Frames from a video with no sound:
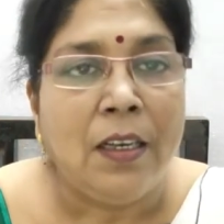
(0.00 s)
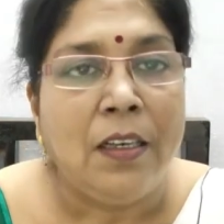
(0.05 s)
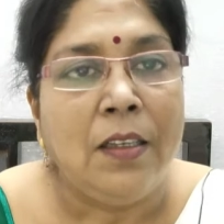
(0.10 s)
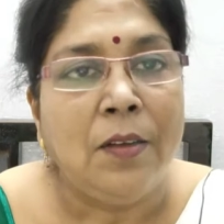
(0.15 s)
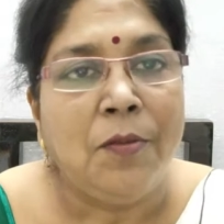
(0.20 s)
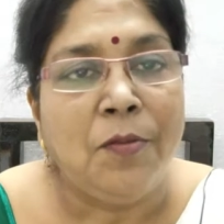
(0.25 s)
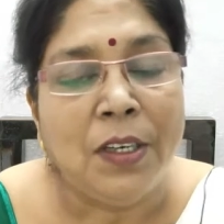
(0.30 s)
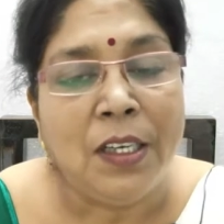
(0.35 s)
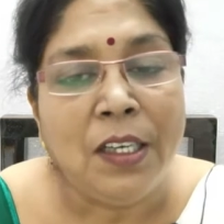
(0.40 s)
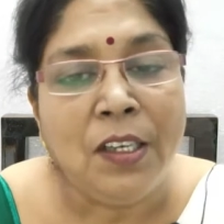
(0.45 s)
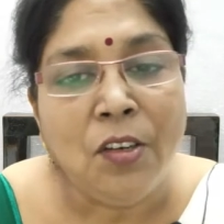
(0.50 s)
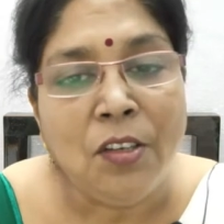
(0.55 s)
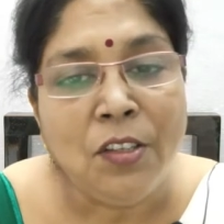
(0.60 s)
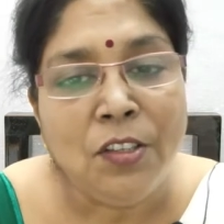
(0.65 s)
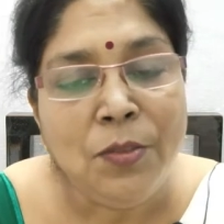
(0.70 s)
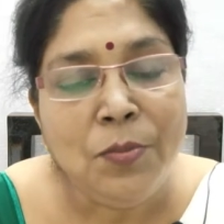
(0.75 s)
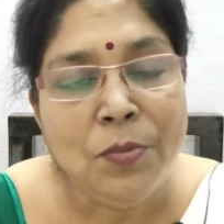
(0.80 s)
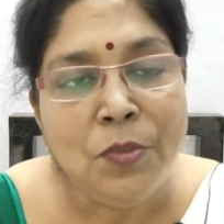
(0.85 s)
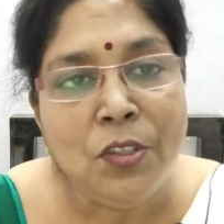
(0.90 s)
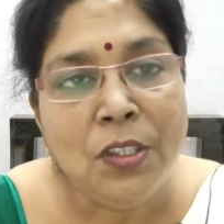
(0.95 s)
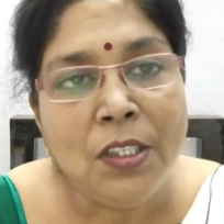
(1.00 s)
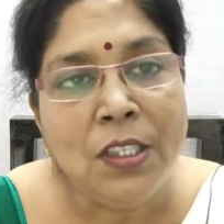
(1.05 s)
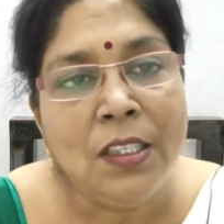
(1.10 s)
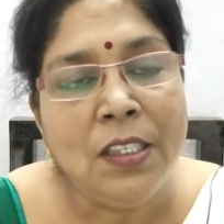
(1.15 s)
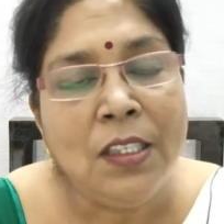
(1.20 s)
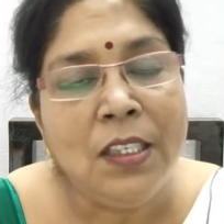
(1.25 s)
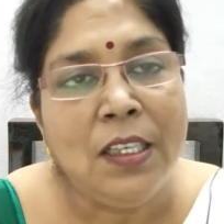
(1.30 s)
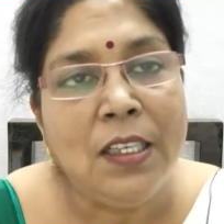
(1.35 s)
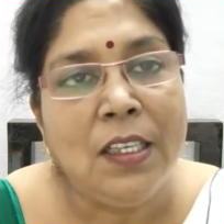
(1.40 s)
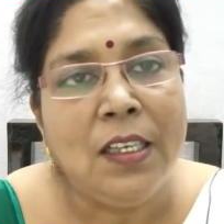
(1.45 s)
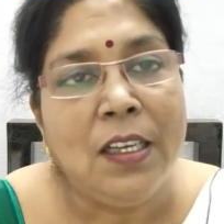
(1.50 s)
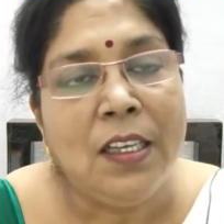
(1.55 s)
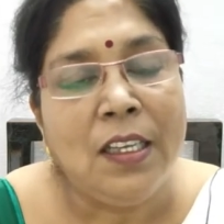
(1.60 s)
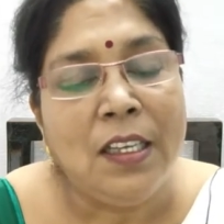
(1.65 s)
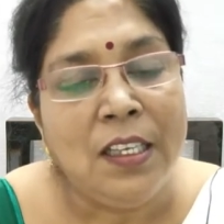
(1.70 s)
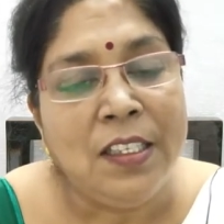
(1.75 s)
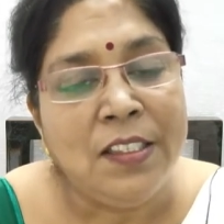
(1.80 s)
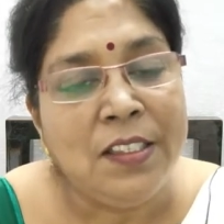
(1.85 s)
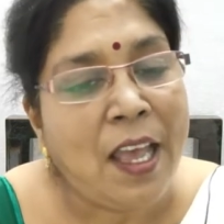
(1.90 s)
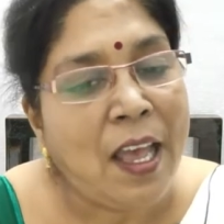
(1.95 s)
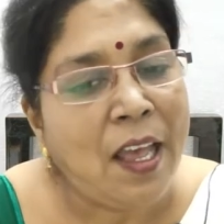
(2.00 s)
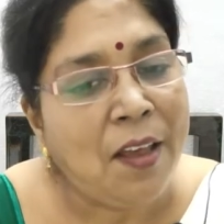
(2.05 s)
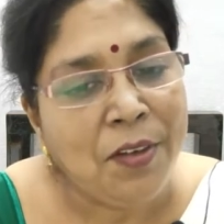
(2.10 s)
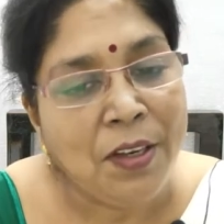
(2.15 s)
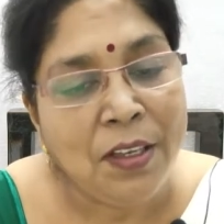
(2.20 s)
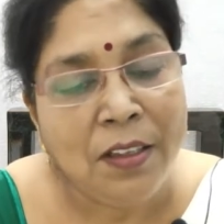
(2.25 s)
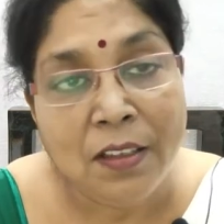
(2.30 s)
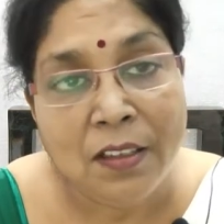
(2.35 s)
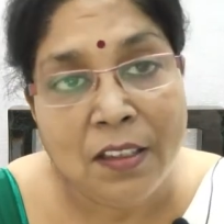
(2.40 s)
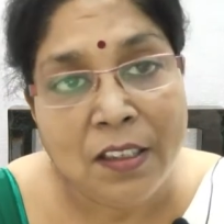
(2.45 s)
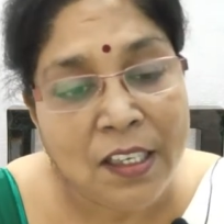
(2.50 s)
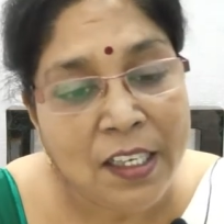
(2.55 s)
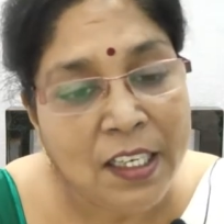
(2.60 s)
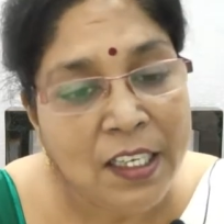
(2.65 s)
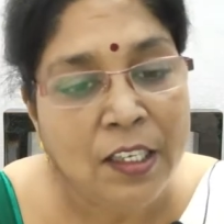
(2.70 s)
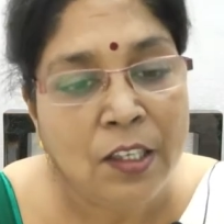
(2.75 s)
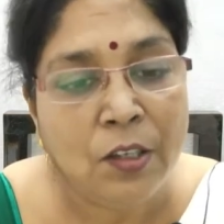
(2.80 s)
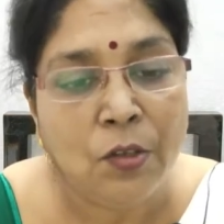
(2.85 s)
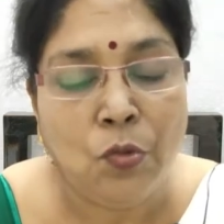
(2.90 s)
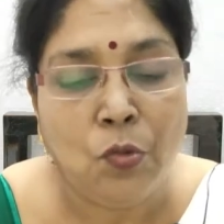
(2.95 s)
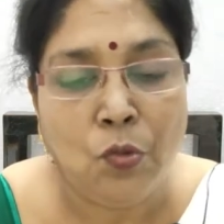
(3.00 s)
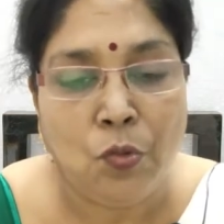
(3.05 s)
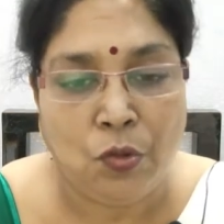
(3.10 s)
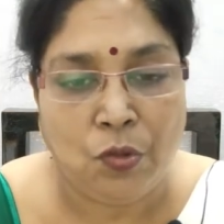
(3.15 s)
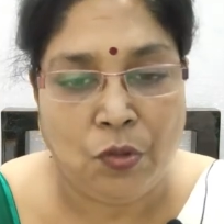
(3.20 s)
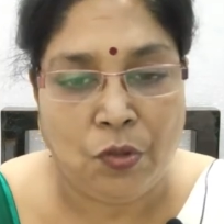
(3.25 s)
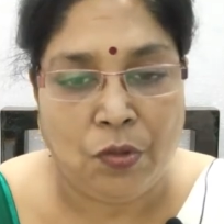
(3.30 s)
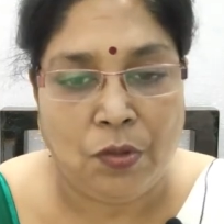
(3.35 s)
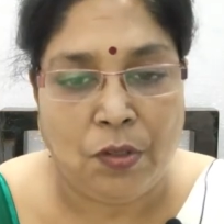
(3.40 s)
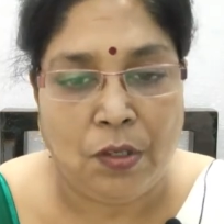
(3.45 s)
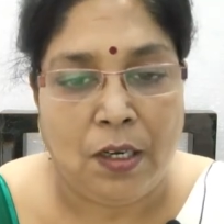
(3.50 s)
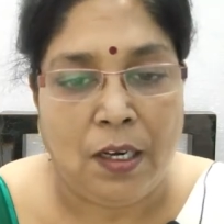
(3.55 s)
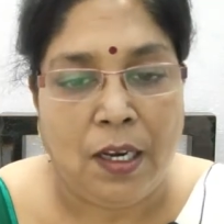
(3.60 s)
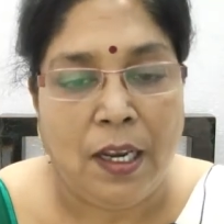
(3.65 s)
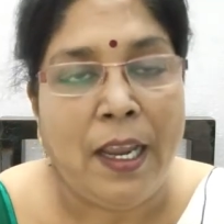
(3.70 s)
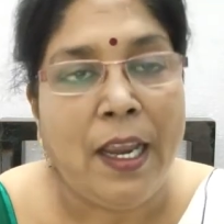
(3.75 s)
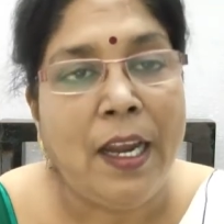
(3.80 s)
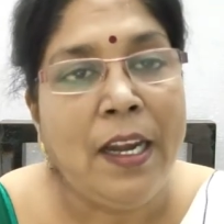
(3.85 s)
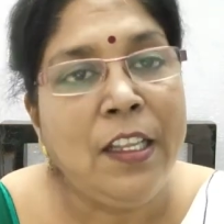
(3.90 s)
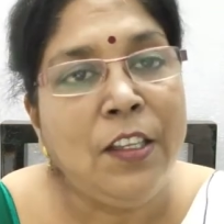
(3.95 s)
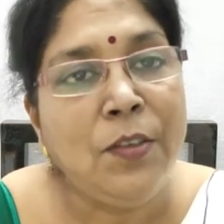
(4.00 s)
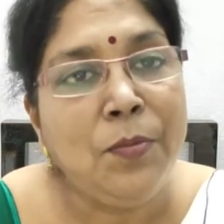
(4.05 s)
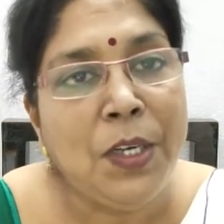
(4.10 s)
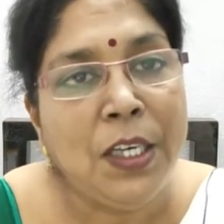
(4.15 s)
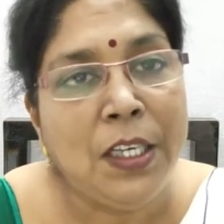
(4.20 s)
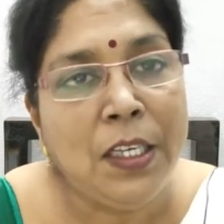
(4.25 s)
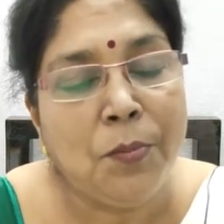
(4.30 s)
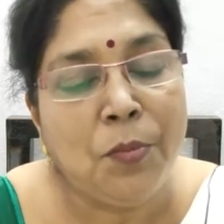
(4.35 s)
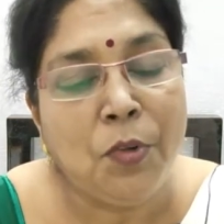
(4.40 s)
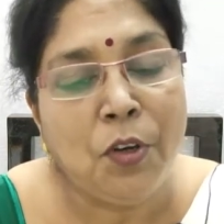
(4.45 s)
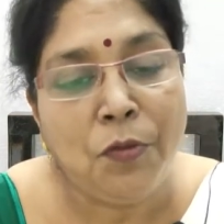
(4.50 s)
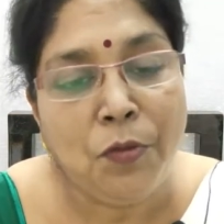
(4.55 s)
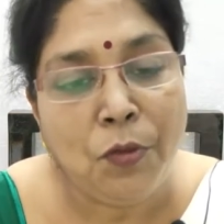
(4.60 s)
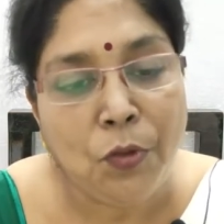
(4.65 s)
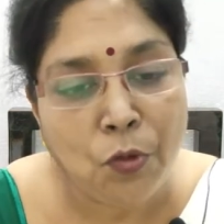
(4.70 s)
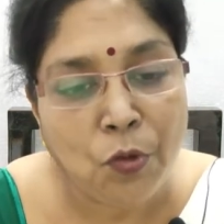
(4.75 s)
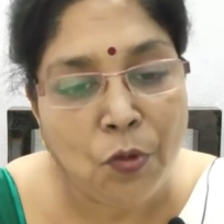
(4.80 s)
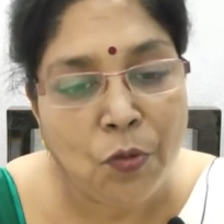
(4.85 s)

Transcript: The word oxymoron is having the Greek root and is made up of two